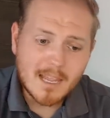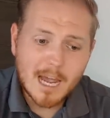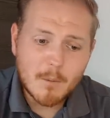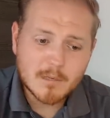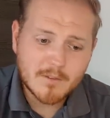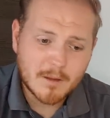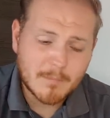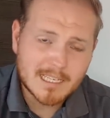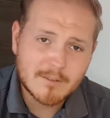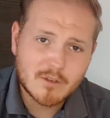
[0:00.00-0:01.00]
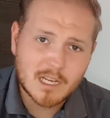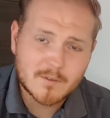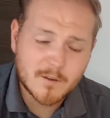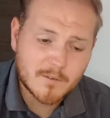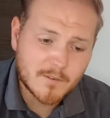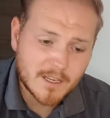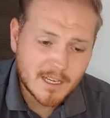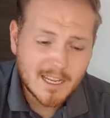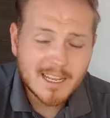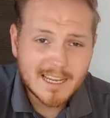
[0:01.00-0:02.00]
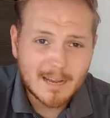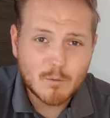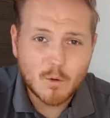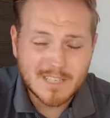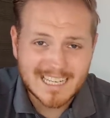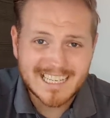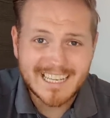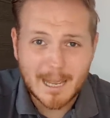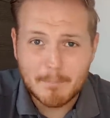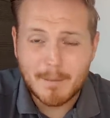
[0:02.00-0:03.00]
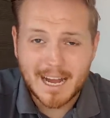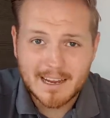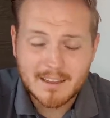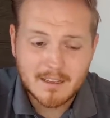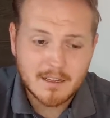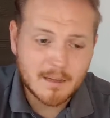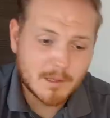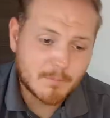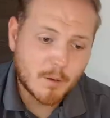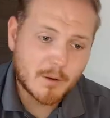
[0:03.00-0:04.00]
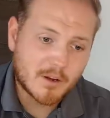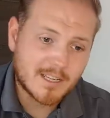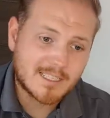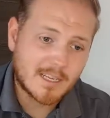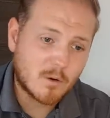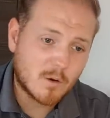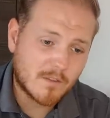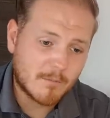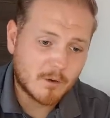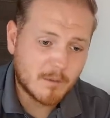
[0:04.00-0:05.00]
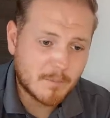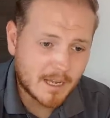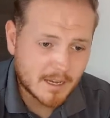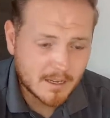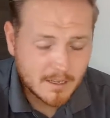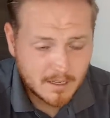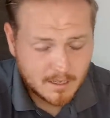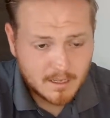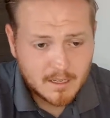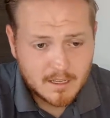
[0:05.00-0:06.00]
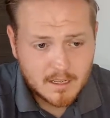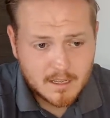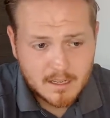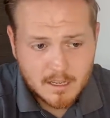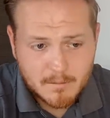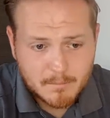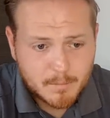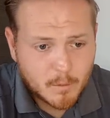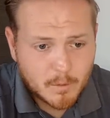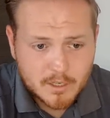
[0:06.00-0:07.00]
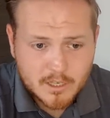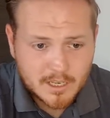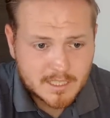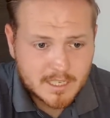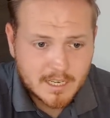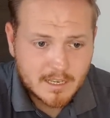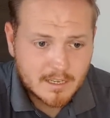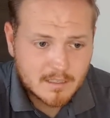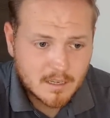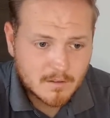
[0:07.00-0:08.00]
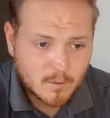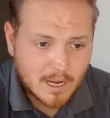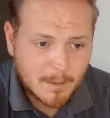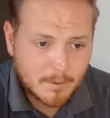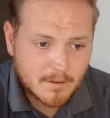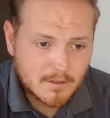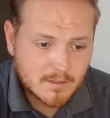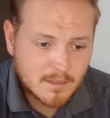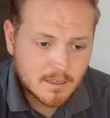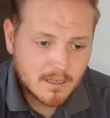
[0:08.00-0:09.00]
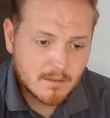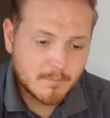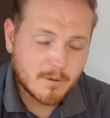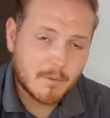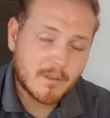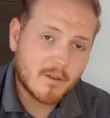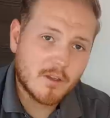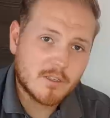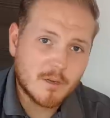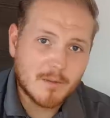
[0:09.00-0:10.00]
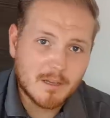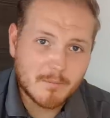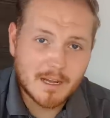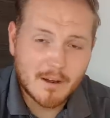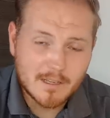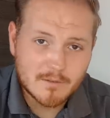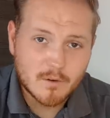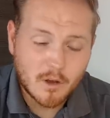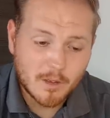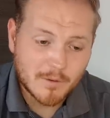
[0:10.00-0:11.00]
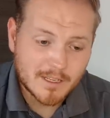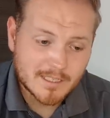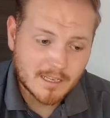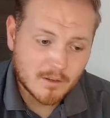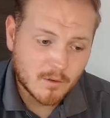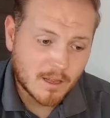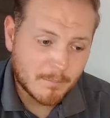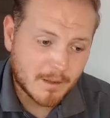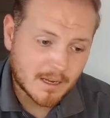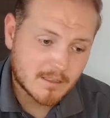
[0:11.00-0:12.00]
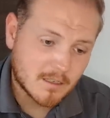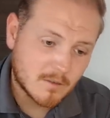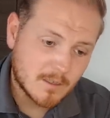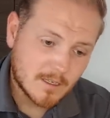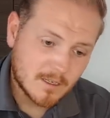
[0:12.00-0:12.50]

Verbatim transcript: how much of that massive transfer fee can Wolves actually get back? Um, they're probably not going to see all of that money back. Um, but we're just going to see in terms of what happens probably 32 million pound. He's unlikely to see all that back. So